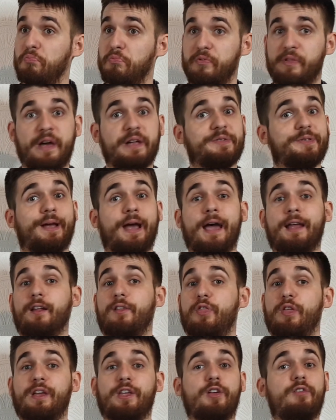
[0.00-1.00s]
that's the kind of
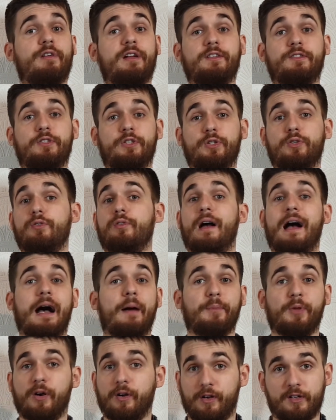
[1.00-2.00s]
thing you're into.
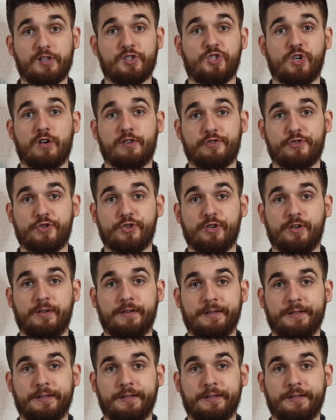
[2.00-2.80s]
I'm not gonna judge.